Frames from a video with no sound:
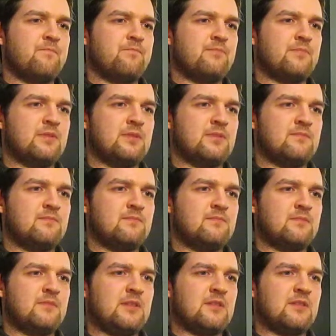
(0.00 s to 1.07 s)
but
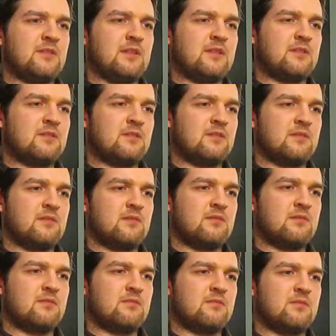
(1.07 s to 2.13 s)
that's
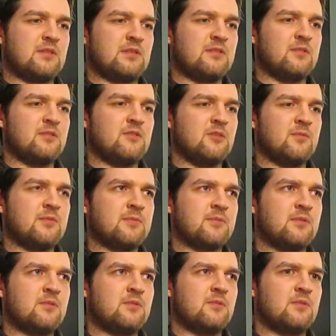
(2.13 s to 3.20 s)
the job, I
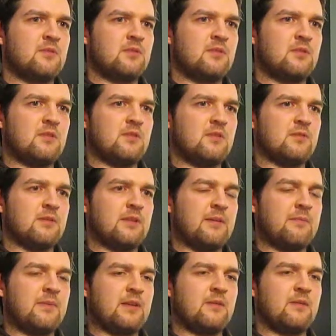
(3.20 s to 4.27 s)
suppose. I'll get
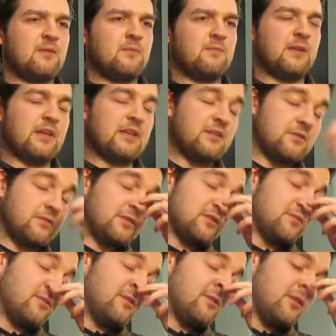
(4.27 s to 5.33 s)
back into it
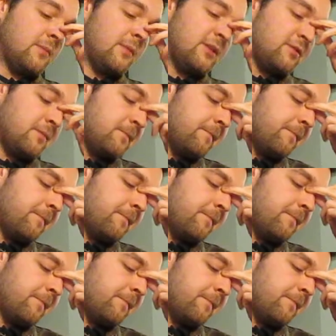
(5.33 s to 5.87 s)
tomorrow, I imagine.